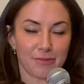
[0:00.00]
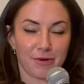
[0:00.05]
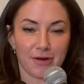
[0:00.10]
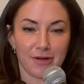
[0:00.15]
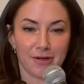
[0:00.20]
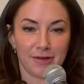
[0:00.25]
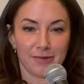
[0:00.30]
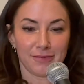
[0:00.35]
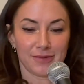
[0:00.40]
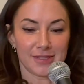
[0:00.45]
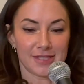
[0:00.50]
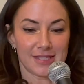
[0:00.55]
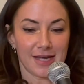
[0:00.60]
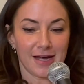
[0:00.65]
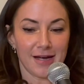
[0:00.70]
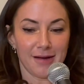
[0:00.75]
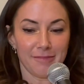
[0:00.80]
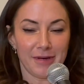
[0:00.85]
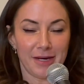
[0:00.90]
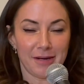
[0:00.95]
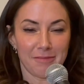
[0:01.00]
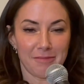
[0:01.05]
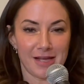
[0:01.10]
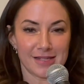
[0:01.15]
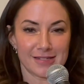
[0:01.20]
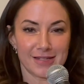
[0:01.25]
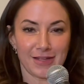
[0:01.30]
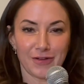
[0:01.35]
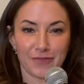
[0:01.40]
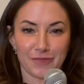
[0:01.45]
girl was made a
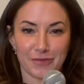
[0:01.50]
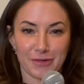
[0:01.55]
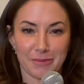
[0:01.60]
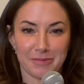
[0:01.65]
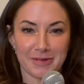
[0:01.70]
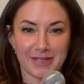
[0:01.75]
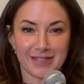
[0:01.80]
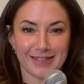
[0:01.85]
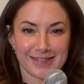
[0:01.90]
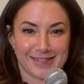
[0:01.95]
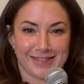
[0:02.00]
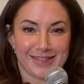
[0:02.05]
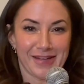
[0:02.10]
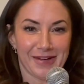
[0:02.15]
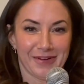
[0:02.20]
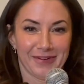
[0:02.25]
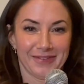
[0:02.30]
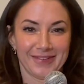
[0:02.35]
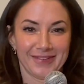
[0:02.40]
mess all over your penis, though.